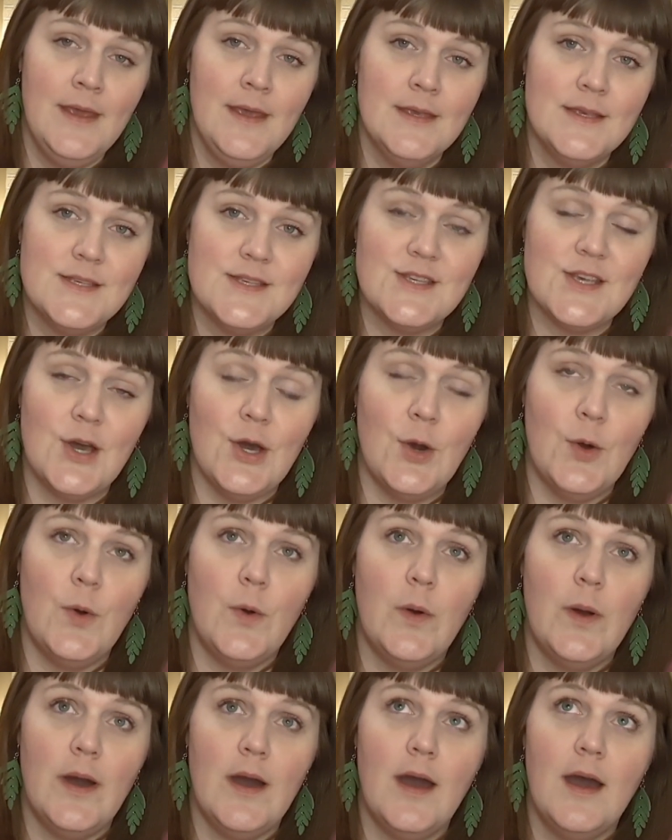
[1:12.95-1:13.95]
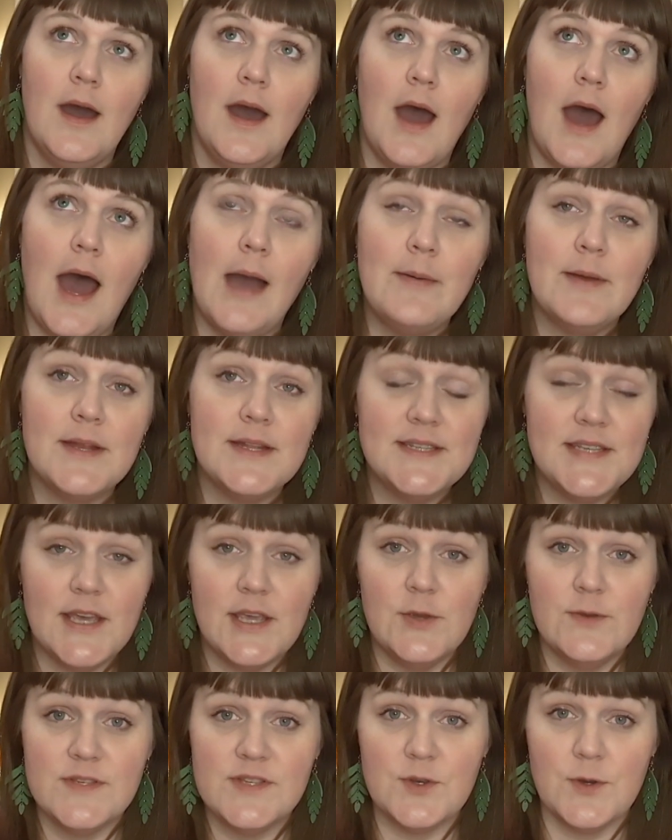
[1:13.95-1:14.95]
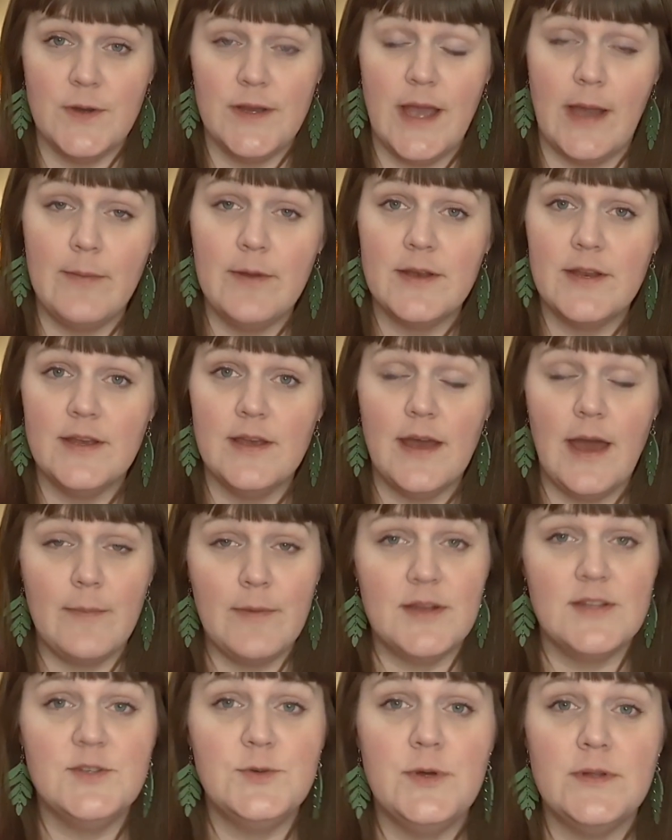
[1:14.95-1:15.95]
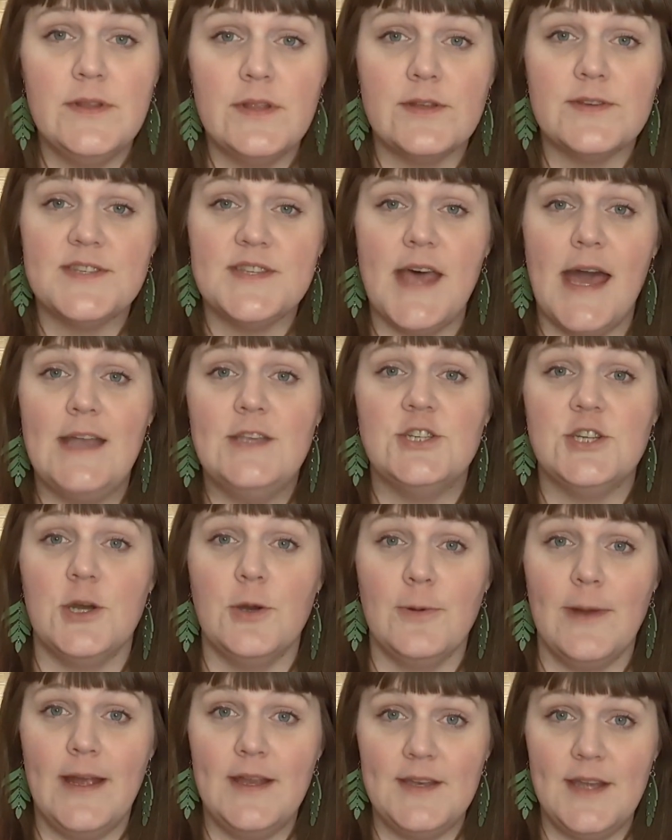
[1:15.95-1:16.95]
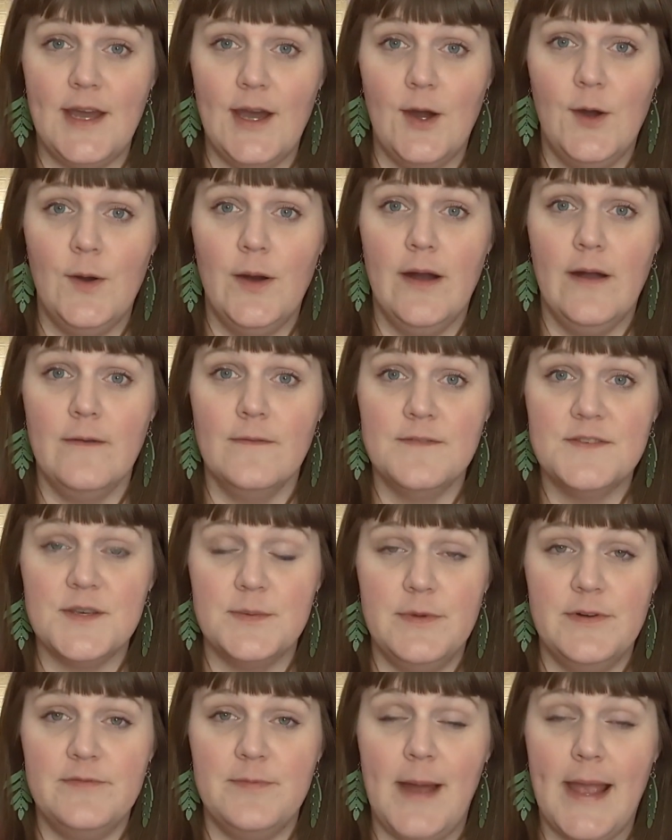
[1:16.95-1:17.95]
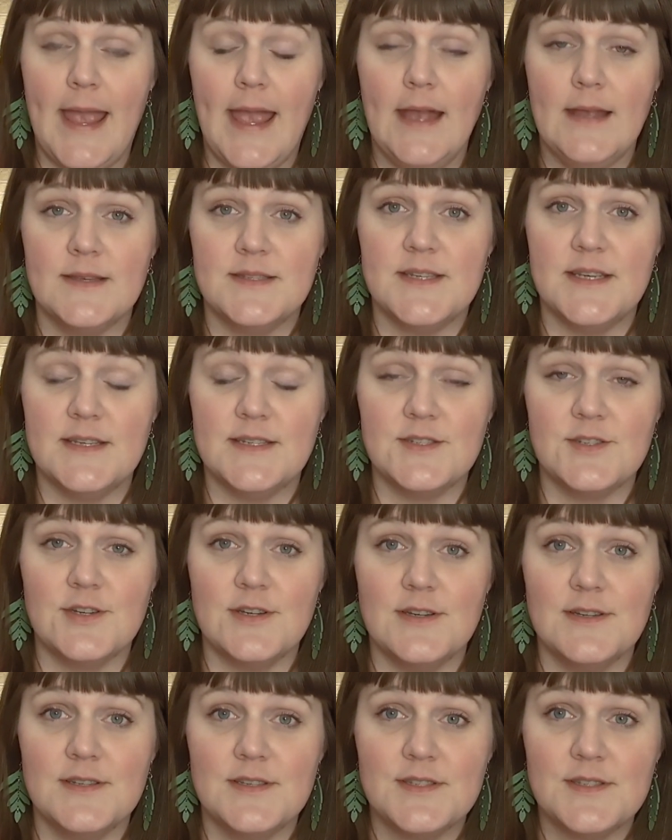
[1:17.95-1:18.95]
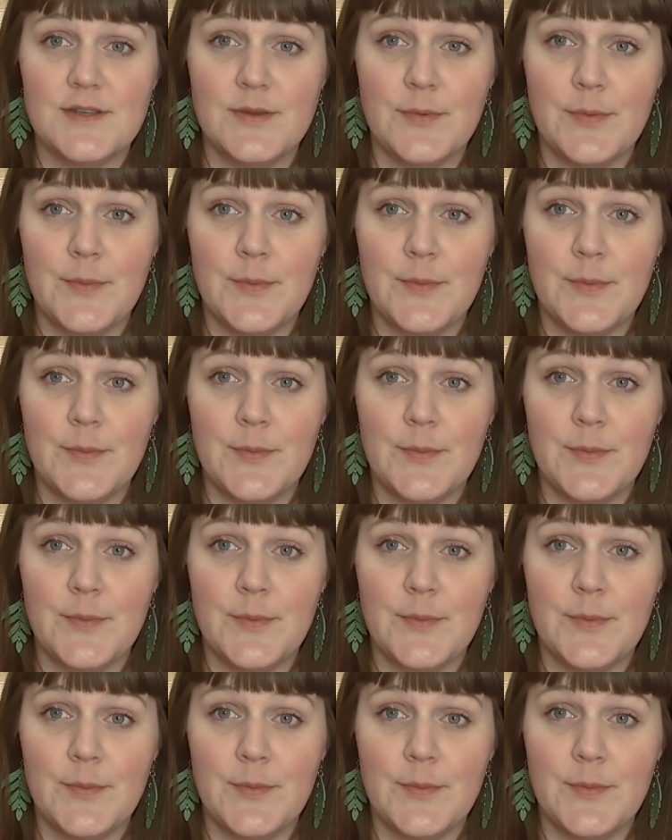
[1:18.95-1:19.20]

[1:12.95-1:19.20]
So I'm gonna tell you a story. I'm gonna do a little slideshow right now of some of my ancestors.